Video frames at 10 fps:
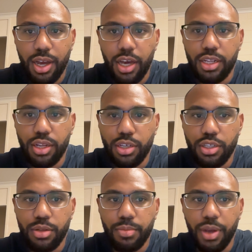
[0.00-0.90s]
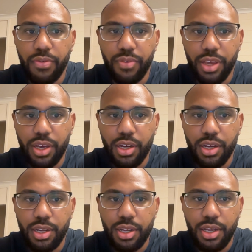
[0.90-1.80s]
I lost my fear
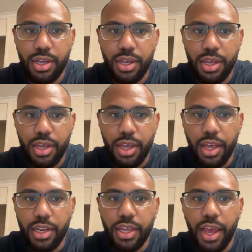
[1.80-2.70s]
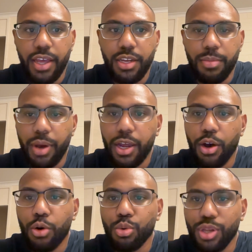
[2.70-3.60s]
and gained my
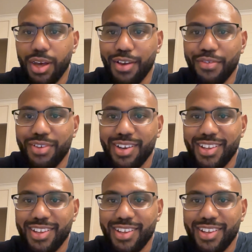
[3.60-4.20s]
whole life.